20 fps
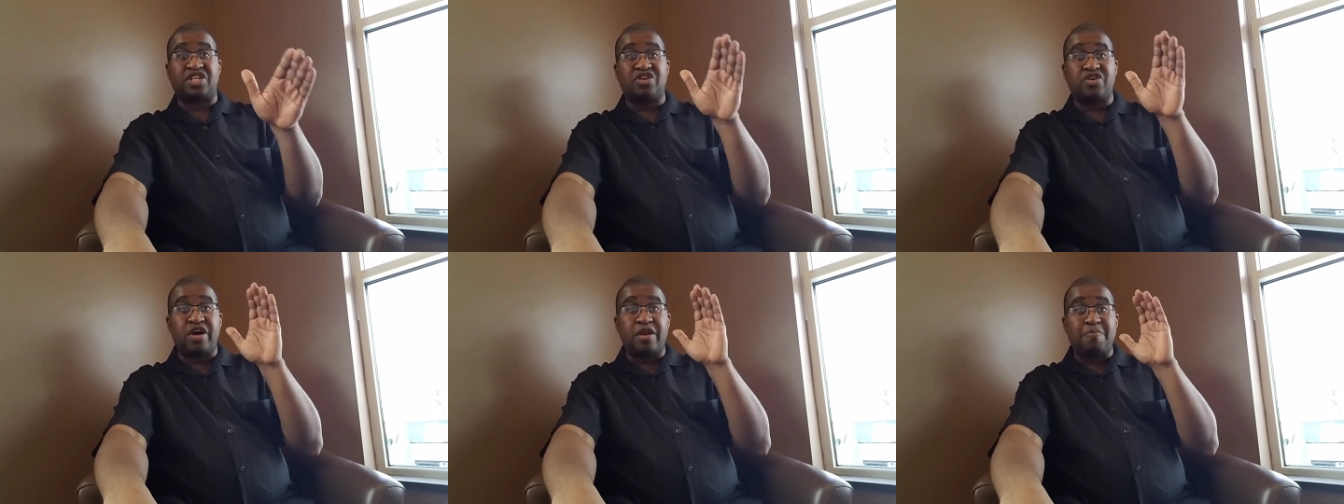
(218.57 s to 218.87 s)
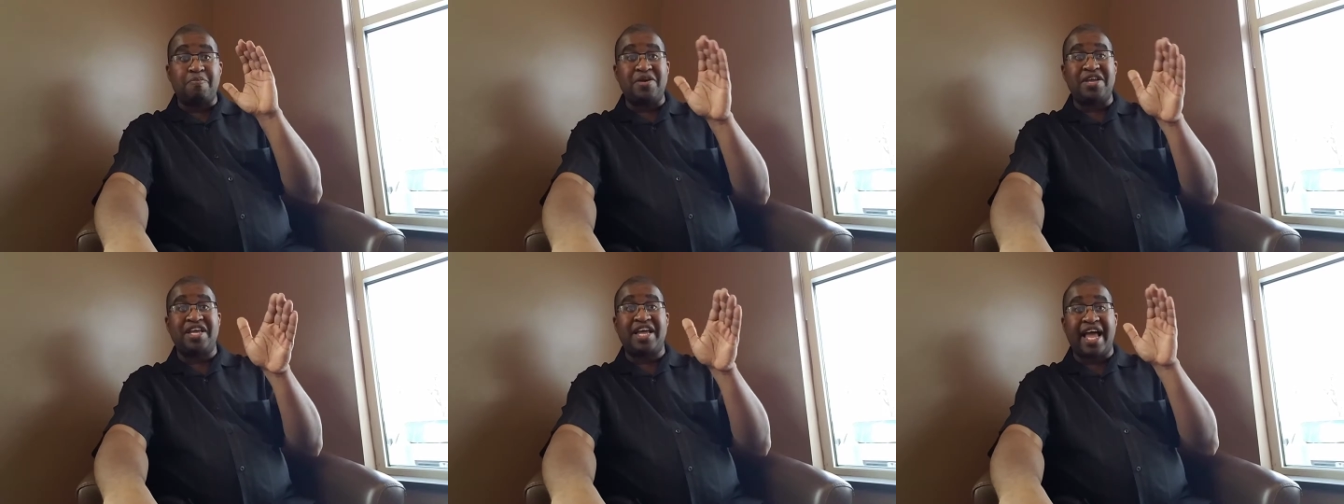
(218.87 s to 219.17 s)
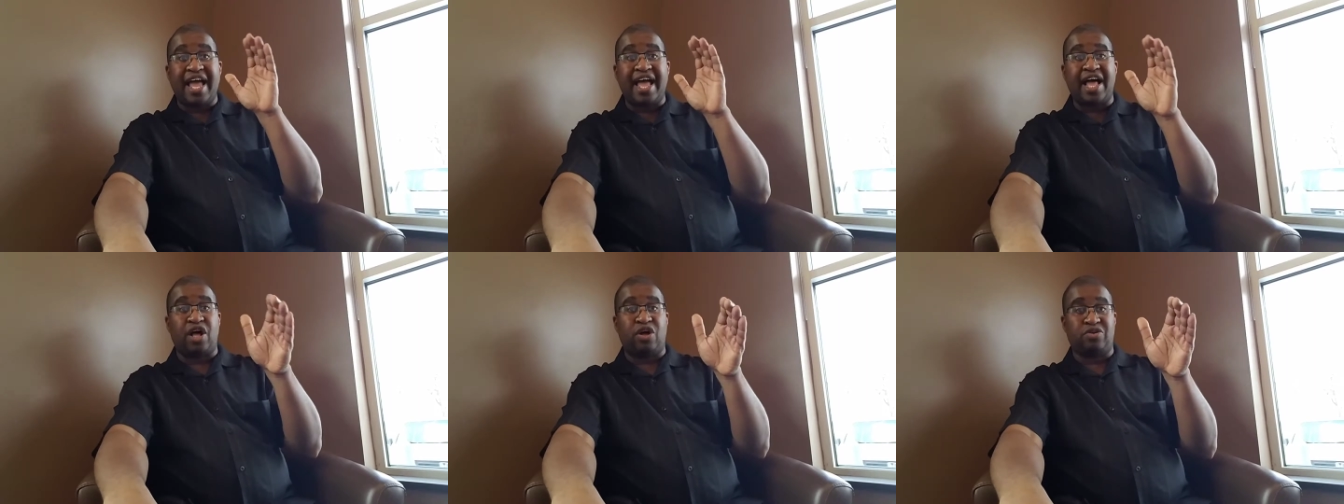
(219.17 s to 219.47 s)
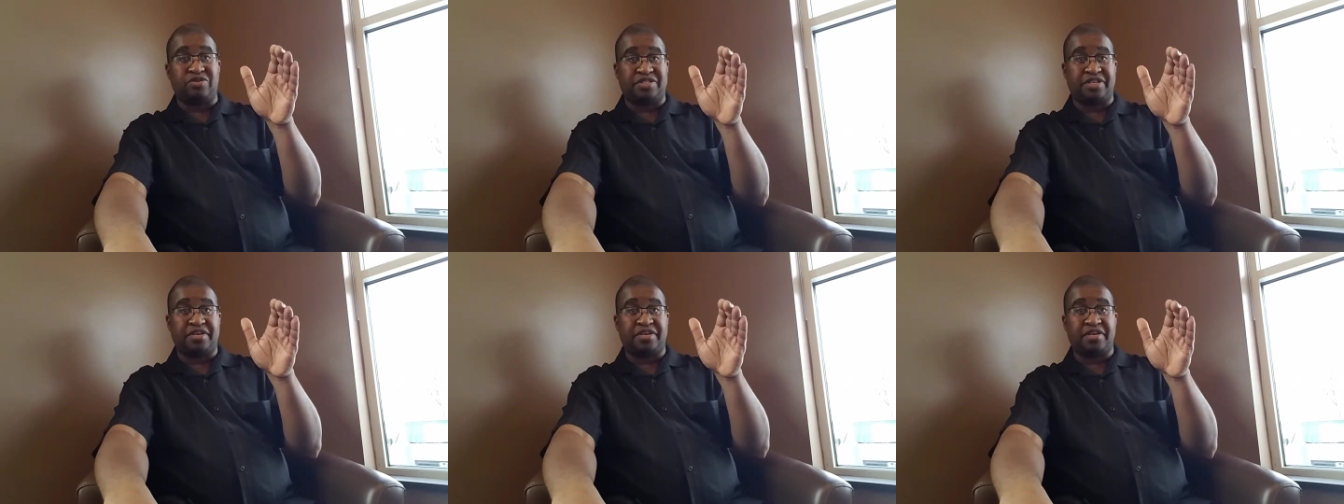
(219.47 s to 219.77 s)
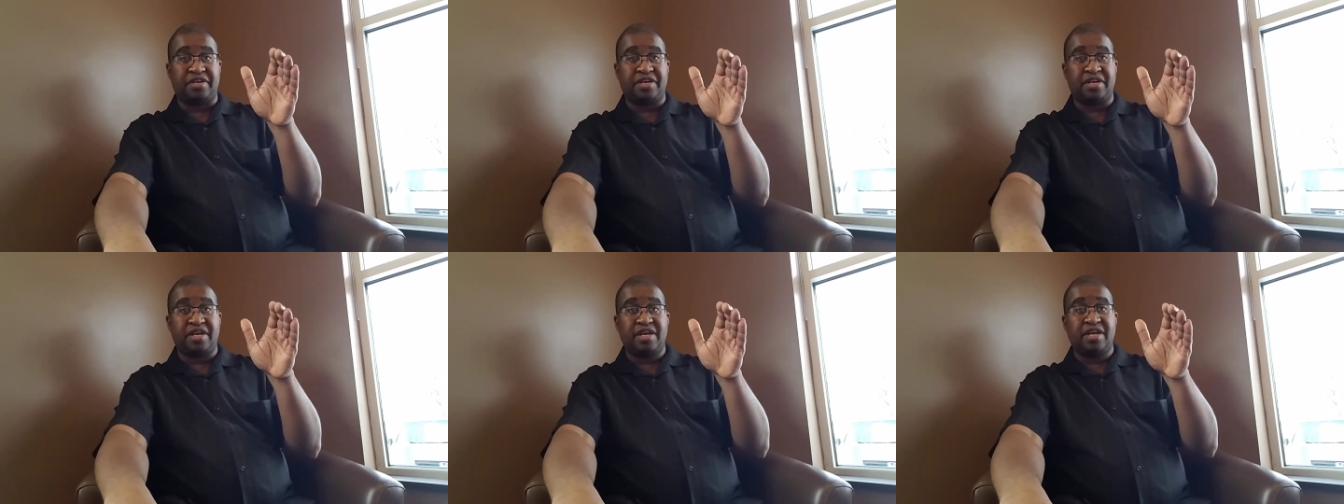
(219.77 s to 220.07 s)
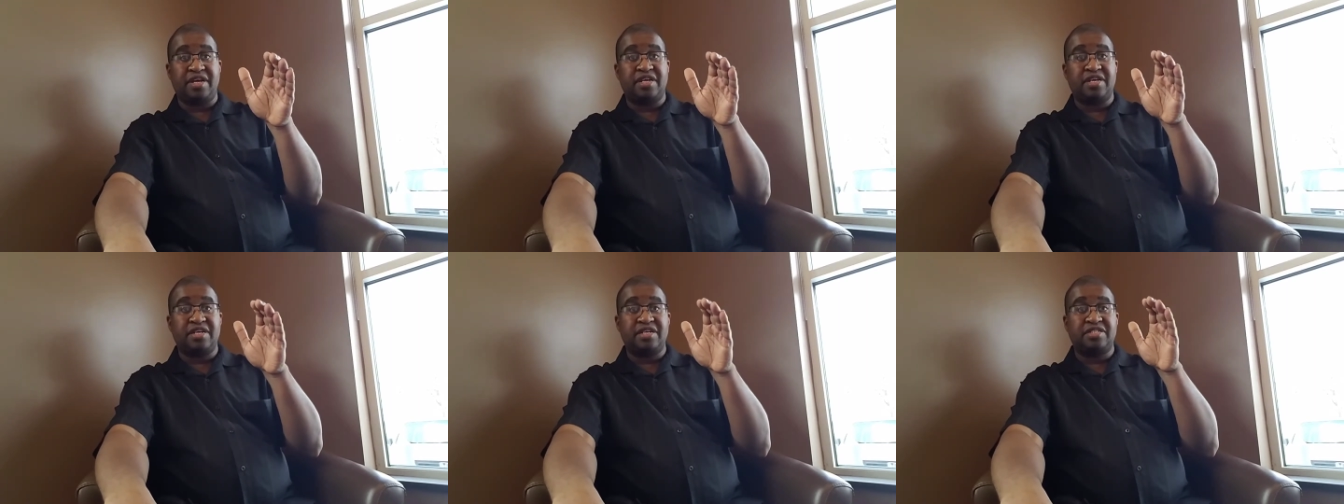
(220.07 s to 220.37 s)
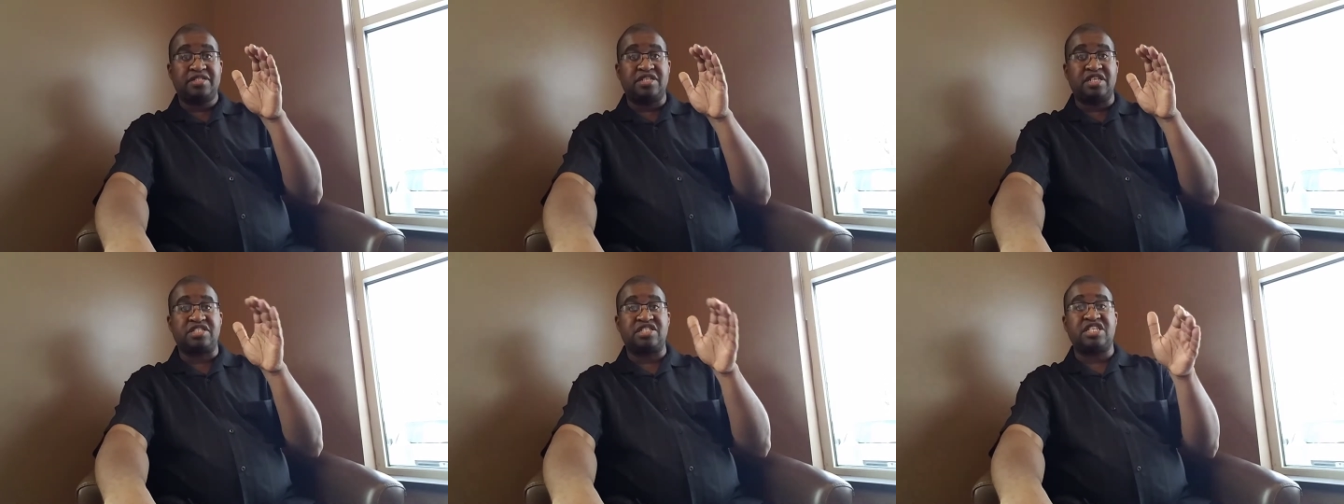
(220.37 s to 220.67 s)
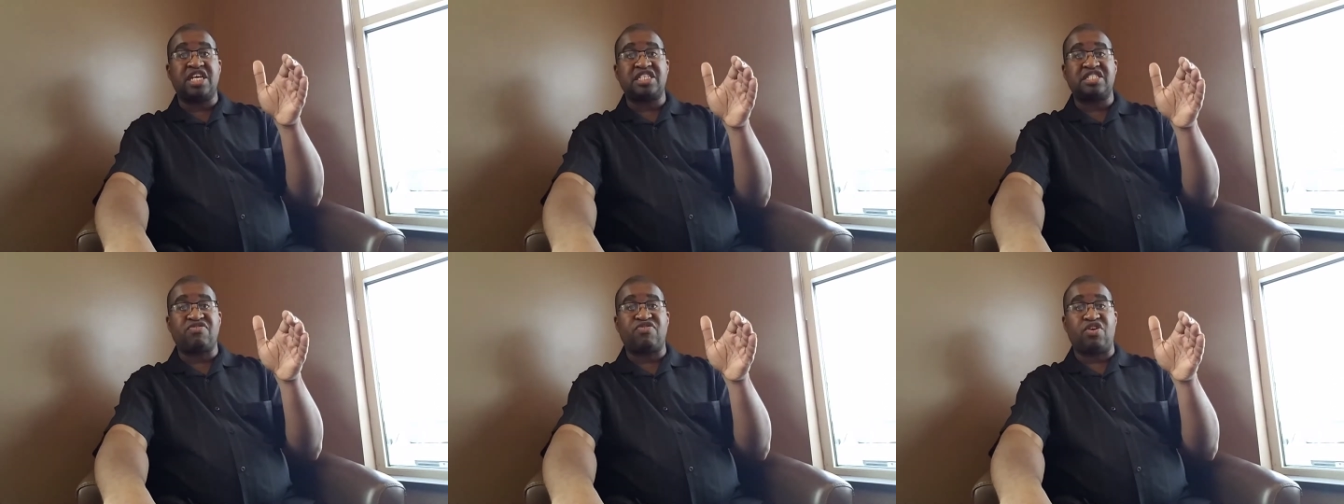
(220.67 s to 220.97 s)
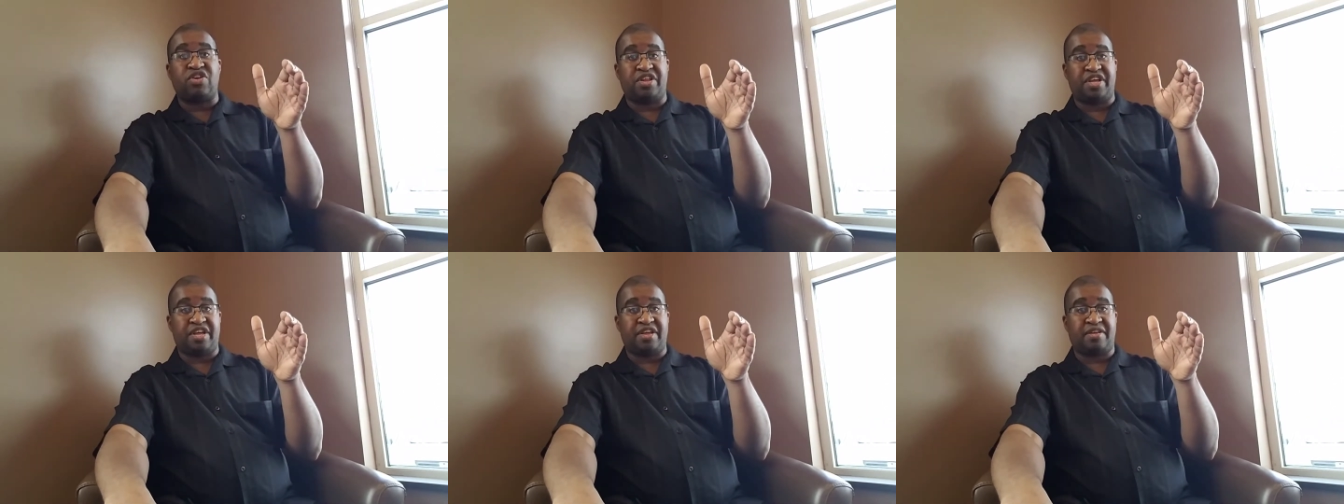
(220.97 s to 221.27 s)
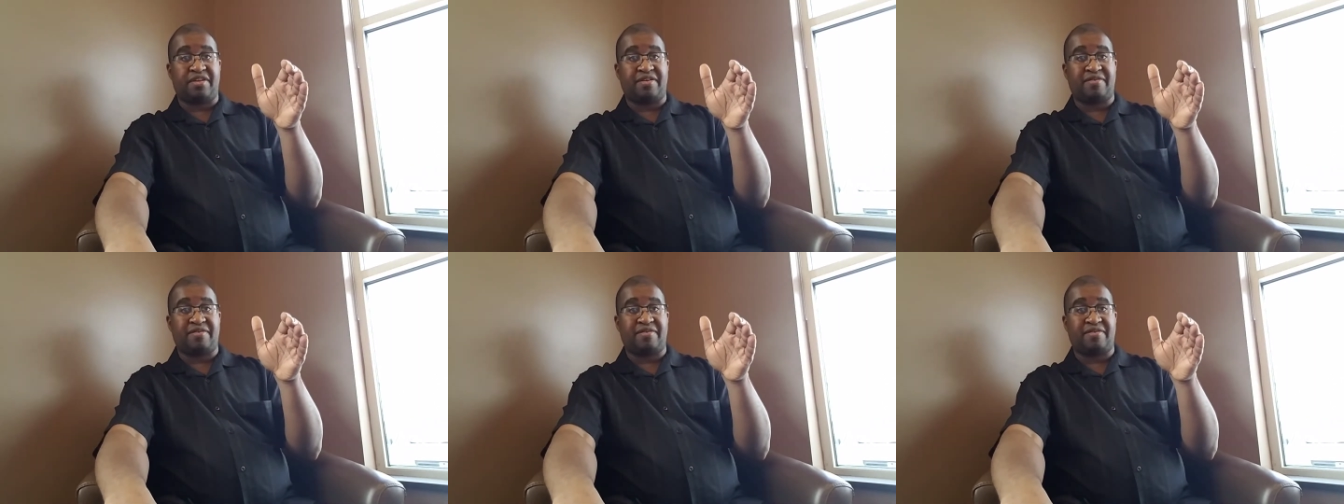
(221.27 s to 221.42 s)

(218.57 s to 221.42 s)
could be held successfully.